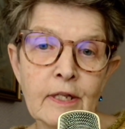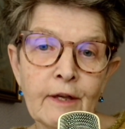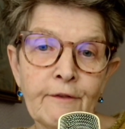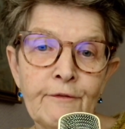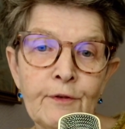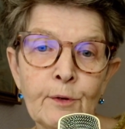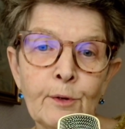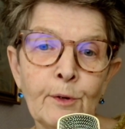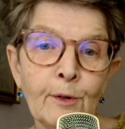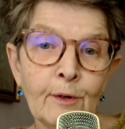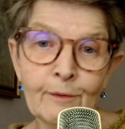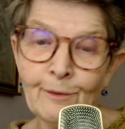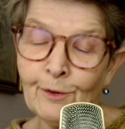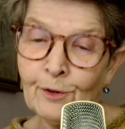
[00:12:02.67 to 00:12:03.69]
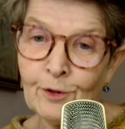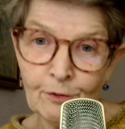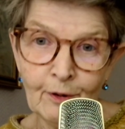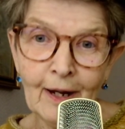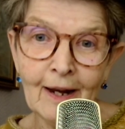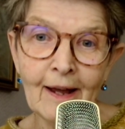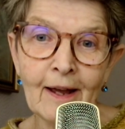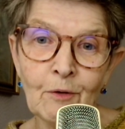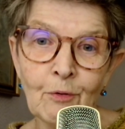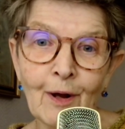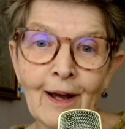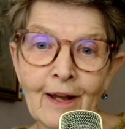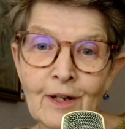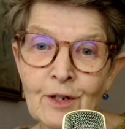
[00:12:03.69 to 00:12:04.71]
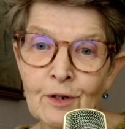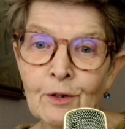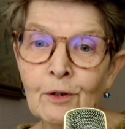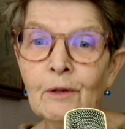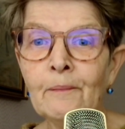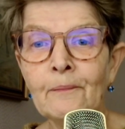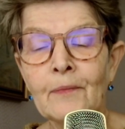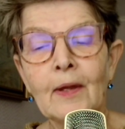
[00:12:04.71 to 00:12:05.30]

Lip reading: if you truly like what I do.